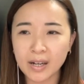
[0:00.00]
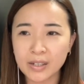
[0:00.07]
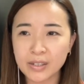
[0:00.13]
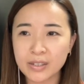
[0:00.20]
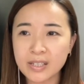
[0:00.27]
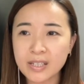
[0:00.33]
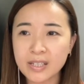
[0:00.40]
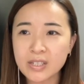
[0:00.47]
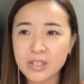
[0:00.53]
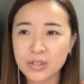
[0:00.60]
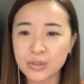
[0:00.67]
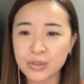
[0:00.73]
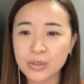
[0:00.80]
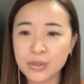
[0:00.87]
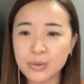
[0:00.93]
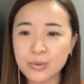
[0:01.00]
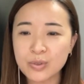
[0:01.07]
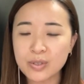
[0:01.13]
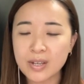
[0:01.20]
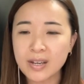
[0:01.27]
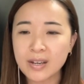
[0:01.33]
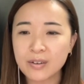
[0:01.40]
need to
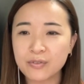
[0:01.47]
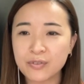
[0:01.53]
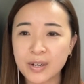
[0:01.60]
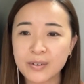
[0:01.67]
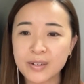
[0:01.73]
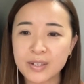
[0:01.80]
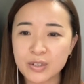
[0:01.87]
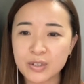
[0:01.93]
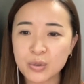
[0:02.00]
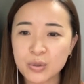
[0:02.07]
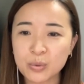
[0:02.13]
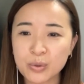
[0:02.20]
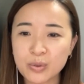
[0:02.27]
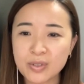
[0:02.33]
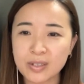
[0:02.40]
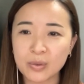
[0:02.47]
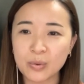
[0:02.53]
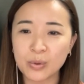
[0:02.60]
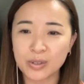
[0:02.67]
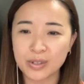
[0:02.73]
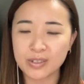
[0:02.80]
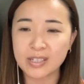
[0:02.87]
use various tools in
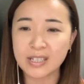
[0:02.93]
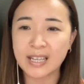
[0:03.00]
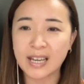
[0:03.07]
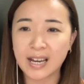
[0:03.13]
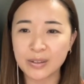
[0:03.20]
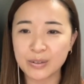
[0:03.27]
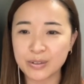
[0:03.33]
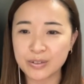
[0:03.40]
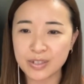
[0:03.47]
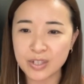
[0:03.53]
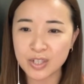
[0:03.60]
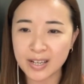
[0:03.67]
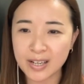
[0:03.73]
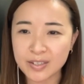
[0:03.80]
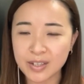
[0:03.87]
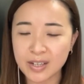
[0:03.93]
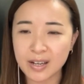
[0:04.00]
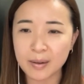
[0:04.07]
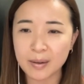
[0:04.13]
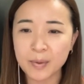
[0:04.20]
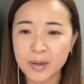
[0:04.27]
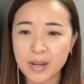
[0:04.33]
order to gather, such as
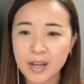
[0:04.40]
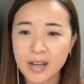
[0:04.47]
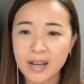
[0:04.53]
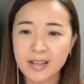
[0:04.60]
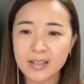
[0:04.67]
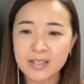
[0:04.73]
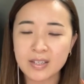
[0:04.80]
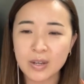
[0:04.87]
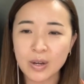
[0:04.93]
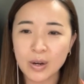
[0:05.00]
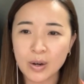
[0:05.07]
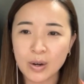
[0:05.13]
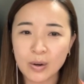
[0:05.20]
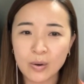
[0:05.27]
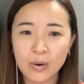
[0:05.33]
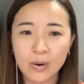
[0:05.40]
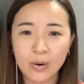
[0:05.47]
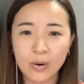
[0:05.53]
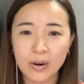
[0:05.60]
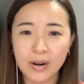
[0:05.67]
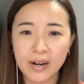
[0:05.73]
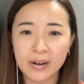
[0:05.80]
SEO
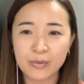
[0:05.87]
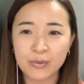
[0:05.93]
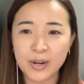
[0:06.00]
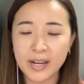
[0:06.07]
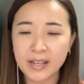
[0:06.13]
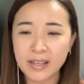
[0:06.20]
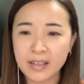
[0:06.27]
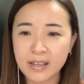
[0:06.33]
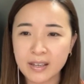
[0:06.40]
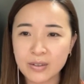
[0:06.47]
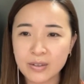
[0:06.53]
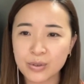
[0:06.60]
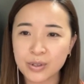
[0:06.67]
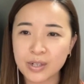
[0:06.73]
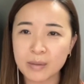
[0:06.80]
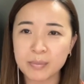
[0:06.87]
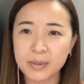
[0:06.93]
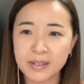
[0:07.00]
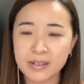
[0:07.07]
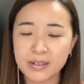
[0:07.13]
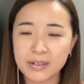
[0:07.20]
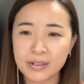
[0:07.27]
or rankings or
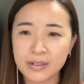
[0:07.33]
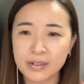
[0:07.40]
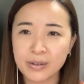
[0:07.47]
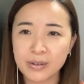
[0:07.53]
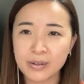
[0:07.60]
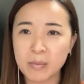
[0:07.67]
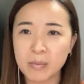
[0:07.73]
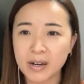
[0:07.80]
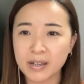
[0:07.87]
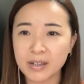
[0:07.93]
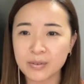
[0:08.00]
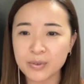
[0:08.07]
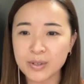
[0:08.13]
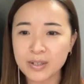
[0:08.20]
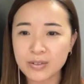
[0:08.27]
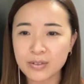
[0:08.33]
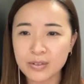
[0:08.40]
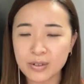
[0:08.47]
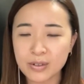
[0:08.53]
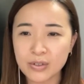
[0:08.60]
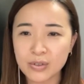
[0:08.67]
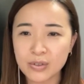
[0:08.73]
competitor or market
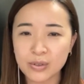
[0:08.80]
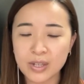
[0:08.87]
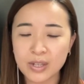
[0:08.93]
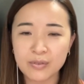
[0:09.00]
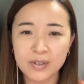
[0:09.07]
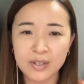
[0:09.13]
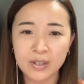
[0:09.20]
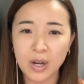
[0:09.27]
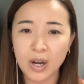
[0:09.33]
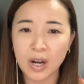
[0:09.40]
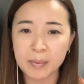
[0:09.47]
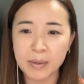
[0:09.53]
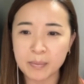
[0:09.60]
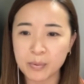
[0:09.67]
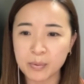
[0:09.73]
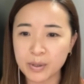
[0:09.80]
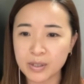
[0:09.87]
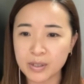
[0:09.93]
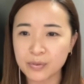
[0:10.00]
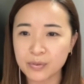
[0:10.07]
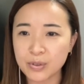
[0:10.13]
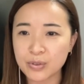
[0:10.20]
research, or even copy
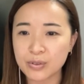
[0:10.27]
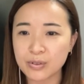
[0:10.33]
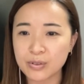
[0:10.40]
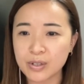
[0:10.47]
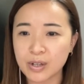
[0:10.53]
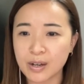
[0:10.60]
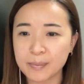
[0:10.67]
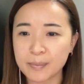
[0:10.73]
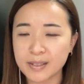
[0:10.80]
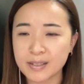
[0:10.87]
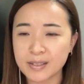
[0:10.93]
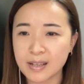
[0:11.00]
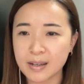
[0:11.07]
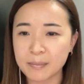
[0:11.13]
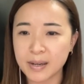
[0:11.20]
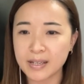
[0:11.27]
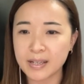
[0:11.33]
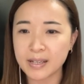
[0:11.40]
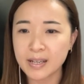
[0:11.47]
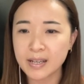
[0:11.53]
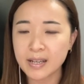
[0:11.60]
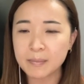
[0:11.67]
points for certain topics that might
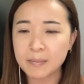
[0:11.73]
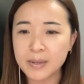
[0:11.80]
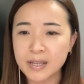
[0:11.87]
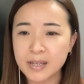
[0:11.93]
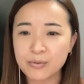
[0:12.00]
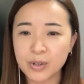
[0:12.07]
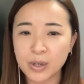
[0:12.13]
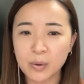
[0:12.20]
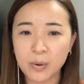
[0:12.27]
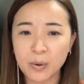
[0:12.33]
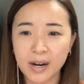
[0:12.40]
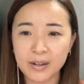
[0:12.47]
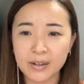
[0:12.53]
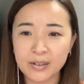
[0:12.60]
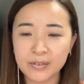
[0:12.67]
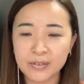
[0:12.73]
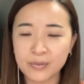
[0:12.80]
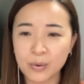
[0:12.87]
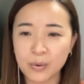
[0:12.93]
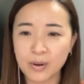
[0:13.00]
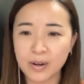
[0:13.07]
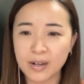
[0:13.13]
be required
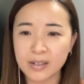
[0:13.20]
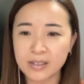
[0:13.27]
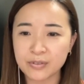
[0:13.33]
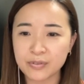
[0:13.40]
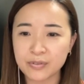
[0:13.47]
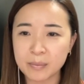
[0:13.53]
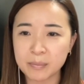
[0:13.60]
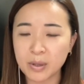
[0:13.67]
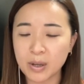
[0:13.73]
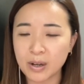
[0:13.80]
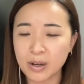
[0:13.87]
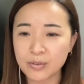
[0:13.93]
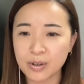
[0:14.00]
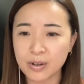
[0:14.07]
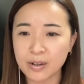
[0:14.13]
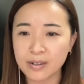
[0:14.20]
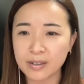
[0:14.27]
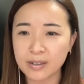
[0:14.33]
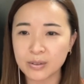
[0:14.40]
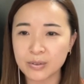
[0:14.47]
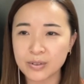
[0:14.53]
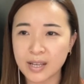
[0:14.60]
for different blogs or
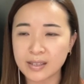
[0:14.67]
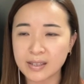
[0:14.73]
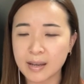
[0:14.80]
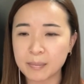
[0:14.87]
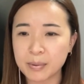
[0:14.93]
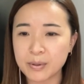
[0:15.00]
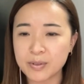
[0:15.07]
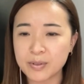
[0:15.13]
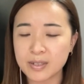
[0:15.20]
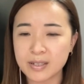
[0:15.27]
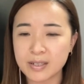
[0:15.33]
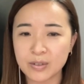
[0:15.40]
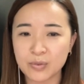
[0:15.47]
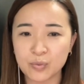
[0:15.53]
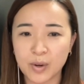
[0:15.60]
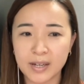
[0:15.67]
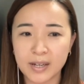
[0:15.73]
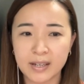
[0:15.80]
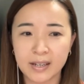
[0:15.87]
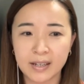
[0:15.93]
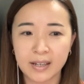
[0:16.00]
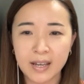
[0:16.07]
articles that that person is
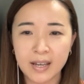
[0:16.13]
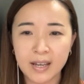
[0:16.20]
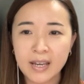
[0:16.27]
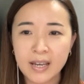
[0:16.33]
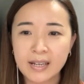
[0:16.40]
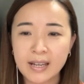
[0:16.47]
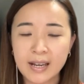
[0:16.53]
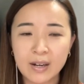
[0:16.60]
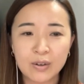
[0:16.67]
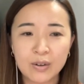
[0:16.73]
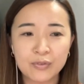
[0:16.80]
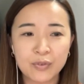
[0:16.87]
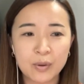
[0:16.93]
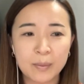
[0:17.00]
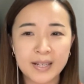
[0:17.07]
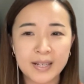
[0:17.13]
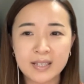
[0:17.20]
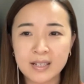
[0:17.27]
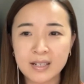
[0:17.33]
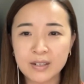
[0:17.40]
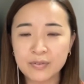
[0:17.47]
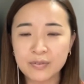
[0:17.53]
writing. Now, for
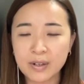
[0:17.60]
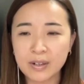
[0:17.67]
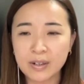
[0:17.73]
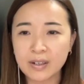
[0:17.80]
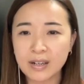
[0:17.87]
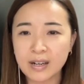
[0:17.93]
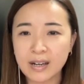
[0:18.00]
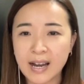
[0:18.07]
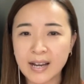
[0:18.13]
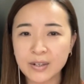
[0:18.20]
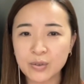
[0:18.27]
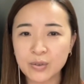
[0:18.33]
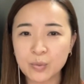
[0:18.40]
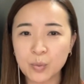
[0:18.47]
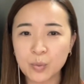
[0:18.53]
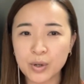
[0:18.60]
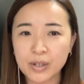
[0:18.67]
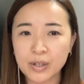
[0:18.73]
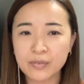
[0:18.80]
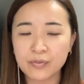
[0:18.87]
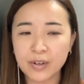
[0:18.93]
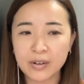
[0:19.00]
myself, I don't work
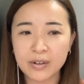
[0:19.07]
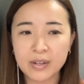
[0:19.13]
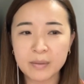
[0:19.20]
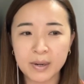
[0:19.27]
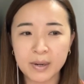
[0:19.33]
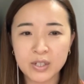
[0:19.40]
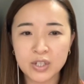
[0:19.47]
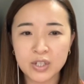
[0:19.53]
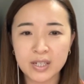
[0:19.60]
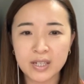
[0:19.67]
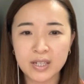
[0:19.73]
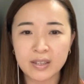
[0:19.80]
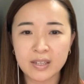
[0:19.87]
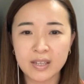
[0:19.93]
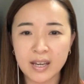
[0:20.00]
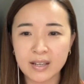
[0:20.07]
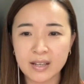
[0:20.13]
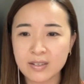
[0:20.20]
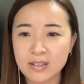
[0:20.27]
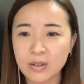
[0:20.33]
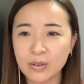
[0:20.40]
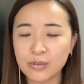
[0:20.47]
very much in the
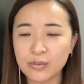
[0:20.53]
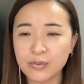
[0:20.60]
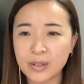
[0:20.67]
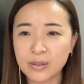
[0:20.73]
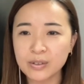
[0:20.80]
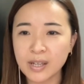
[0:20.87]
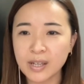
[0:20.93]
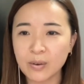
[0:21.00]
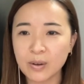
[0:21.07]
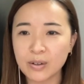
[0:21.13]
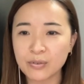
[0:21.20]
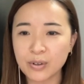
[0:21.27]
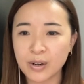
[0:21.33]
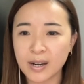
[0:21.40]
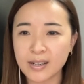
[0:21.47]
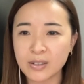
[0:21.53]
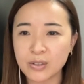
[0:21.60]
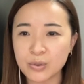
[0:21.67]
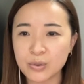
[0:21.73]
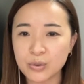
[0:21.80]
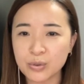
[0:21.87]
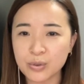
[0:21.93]
SEO field. However, I
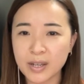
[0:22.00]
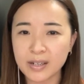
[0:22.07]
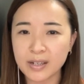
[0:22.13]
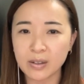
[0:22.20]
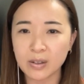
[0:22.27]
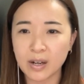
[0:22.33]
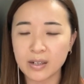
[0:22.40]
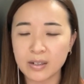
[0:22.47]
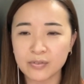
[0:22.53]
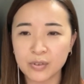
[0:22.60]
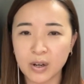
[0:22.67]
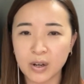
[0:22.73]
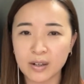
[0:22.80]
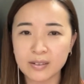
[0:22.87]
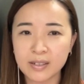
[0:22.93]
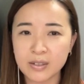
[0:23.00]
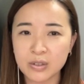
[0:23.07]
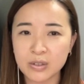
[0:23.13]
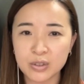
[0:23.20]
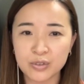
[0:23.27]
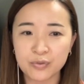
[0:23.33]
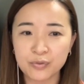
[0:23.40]
do create a lot of content
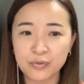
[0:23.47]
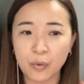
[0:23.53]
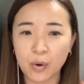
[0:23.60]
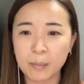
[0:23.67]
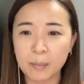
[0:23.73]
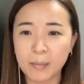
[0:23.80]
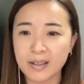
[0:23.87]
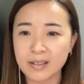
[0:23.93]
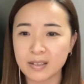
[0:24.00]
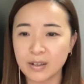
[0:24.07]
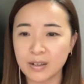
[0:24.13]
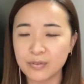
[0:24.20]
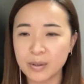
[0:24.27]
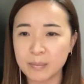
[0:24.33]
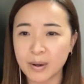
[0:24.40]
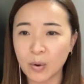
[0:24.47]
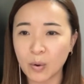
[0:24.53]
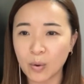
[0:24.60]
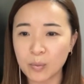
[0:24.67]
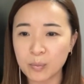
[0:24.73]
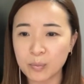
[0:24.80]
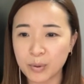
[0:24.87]
just for myself and my
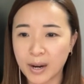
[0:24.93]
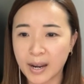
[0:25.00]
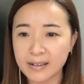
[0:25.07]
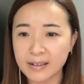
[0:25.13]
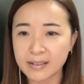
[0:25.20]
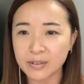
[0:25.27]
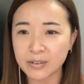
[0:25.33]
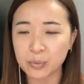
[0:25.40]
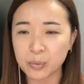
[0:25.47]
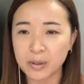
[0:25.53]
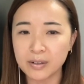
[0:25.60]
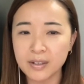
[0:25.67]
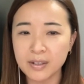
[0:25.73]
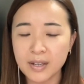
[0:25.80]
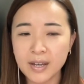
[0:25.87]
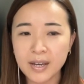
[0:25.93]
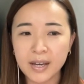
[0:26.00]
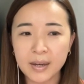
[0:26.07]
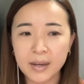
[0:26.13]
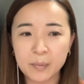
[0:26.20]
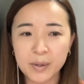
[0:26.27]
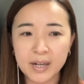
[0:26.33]
own brand as well.
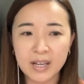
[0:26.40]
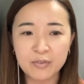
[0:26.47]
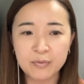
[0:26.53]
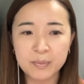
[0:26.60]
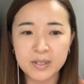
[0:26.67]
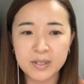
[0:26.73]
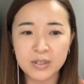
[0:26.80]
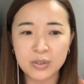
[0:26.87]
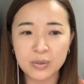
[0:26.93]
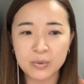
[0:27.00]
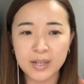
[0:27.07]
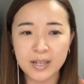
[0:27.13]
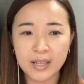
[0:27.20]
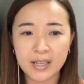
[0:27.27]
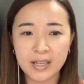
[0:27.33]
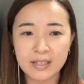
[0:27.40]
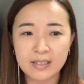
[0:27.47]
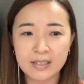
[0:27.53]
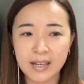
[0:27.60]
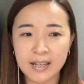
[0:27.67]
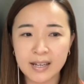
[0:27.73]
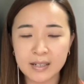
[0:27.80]
And what I've been doing is
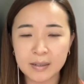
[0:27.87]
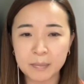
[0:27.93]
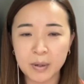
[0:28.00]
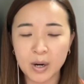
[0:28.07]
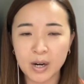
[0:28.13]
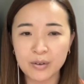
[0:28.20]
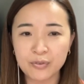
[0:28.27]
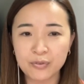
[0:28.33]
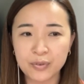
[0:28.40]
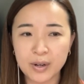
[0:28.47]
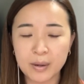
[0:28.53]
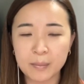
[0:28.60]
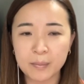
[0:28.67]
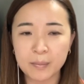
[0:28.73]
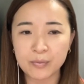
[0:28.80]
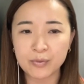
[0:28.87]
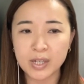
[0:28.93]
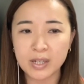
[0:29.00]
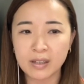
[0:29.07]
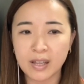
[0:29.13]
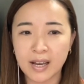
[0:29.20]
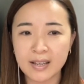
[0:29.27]
that, apart from
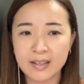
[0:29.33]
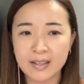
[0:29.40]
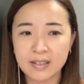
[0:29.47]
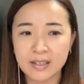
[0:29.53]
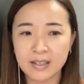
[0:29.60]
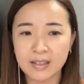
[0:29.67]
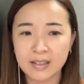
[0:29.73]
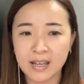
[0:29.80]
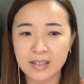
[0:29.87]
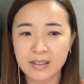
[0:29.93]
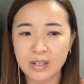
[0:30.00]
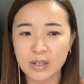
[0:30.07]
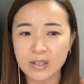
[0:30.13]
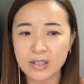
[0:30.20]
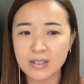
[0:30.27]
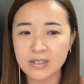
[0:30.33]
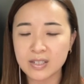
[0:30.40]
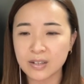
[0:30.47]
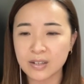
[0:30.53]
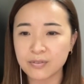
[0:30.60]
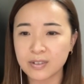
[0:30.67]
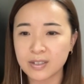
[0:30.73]
realizing that there is
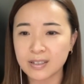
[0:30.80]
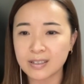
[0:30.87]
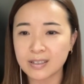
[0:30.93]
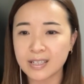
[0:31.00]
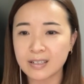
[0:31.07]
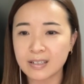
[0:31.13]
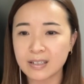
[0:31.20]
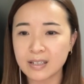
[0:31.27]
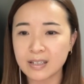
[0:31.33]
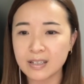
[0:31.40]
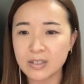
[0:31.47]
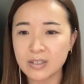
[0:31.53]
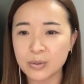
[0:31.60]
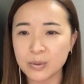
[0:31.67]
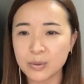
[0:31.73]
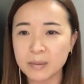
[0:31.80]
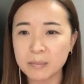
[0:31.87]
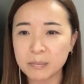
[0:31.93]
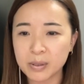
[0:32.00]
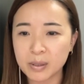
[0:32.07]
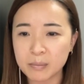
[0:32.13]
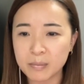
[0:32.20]
definitely a need to
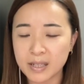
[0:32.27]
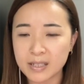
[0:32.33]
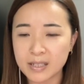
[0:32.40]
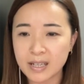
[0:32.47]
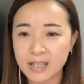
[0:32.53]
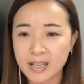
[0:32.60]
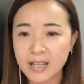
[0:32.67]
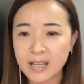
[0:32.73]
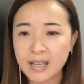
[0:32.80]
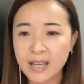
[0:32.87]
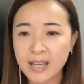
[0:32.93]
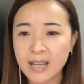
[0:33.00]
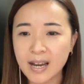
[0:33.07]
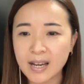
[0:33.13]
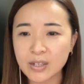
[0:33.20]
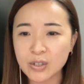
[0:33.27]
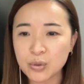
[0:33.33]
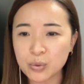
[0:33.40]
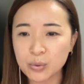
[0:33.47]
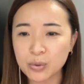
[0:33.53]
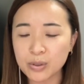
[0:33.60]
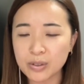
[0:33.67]
implement AI
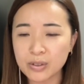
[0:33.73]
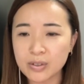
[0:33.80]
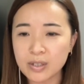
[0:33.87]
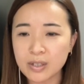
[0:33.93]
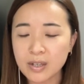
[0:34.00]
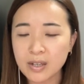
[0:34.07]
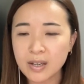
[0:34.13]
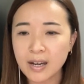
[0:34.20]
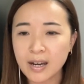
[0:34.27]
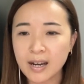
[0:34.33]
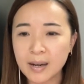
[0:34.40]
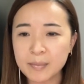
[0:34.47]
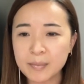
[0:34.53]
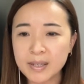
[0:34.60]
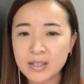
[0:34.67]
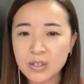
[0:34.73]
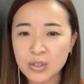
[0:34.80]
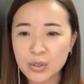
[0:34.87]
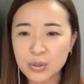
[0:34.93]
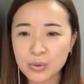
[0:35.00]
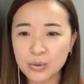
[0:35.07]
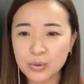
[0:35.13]
tools
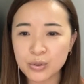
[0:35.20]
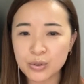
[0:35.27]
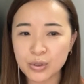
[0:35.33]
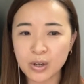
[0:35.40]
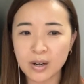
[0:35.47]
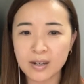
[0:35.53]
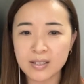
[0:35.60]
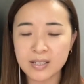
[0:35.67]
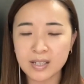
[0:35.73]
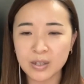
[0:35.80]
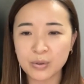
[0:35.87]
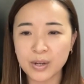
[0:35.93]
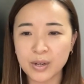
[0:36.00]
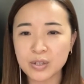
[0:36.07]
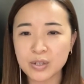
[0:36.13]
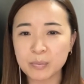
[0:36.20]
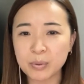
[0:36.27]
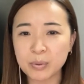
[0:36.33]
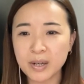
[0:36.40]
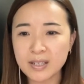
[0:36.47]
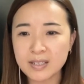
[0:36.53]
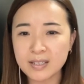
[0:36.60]
into your content creation
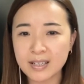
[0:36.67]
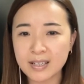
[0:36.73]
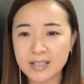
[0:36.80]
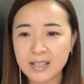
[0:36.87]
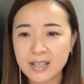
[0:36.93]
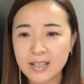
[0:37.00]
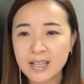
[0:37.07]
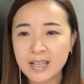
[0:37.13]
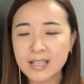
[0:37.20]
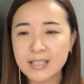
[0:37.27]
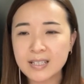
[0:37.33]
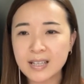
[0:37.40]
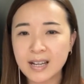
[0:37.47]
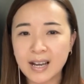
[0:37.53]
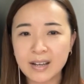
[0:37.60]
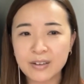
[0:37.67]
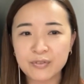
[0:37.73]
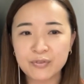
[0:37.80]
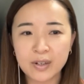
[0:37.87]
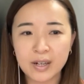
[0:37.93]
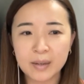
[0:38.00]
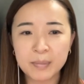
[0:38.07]
process, is that
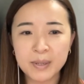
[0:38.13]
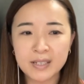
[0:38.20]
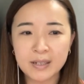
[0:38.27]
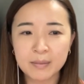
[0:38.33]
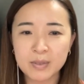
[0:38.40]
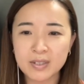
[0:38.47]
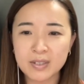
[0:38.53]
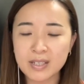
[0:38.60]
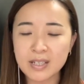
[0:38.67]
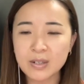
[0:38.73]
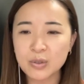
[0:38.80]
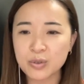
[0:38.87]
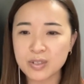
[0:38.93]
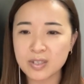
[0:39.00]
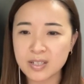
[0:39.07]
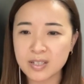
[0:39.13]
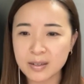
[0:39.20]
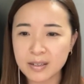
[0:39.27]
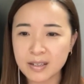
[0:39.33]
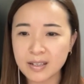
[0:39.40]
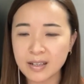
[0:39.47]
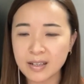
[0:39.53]
I've picked up this
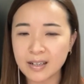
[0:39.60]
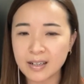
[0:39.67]
interesting